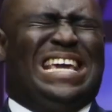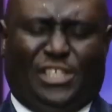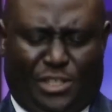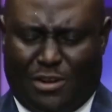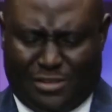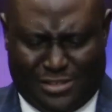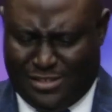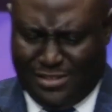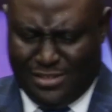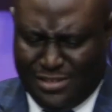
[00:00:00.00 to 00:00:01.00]
against
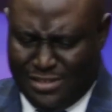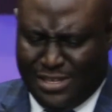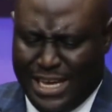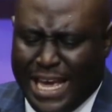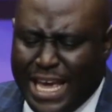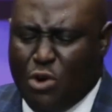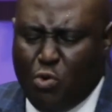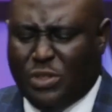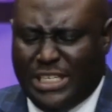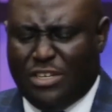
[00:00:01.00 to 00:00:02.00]
us? He
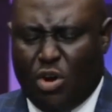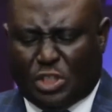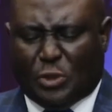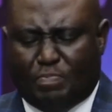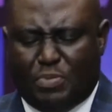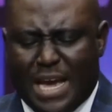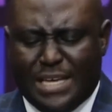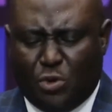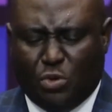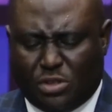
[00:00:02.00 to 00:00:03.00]
who did not spare
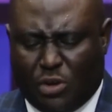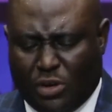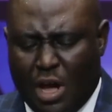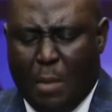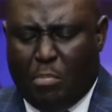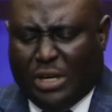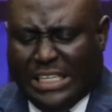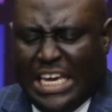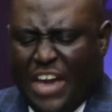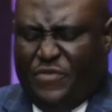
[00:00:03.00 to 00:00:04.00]
his own son, but
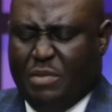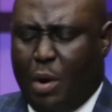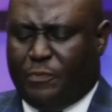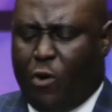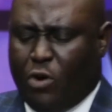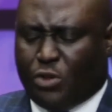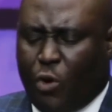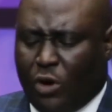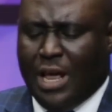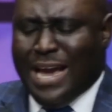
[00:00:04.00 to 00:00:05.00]
gave him up for us
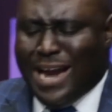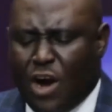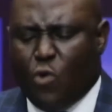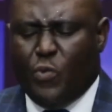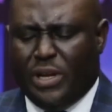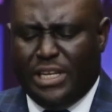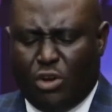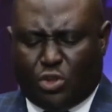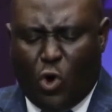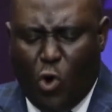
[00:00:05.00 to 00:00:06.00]
all, how will he
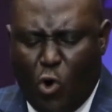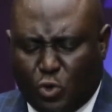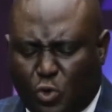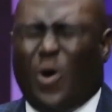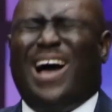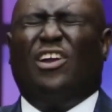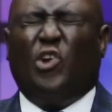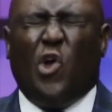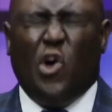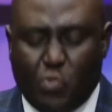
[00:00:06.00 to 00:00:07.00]
not also,
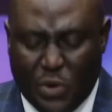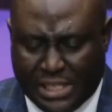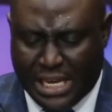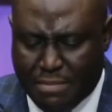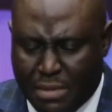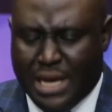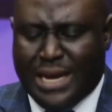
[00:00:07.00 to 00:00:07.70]
along with him,